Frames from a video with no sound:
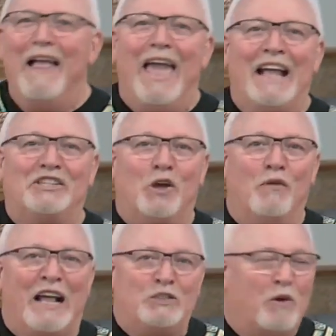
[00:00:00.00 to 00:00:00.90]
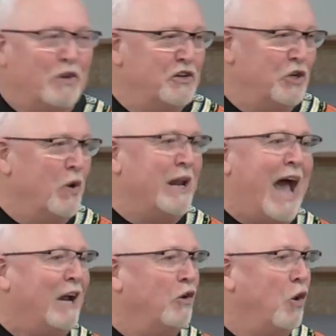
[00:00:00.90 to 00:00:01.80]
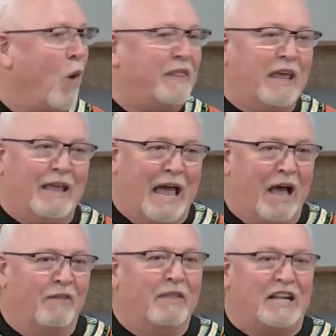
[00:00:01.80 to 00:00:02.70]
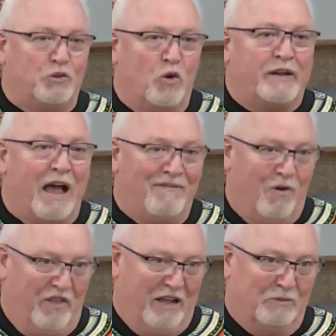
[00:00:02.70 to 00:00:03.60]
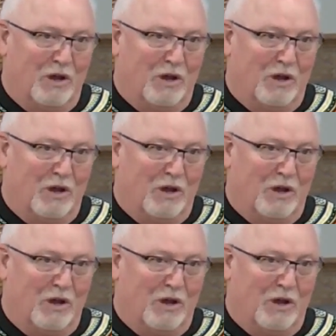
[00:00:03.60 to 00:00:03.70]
And so that's what they're doing. I don't know how that's worked out for them.